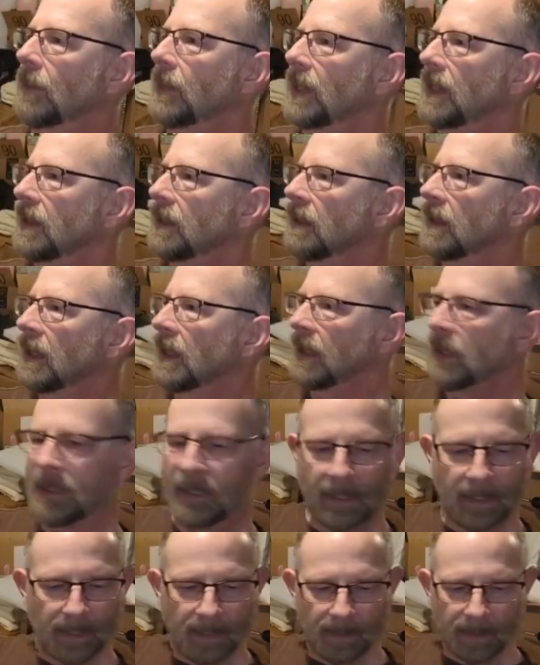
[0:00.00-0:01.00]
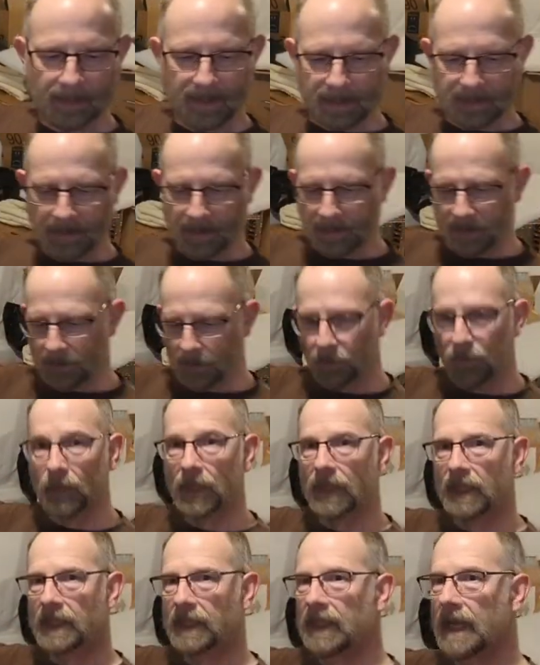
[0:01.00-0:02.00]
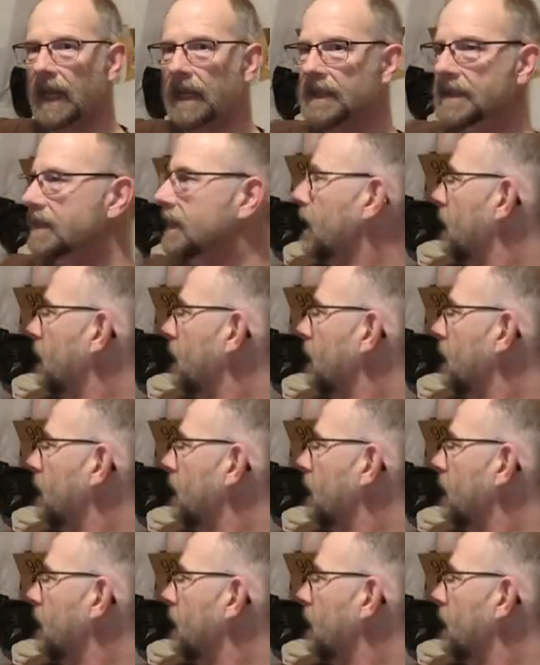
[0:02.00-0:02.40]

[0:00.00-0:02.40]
I mean, this is a really nice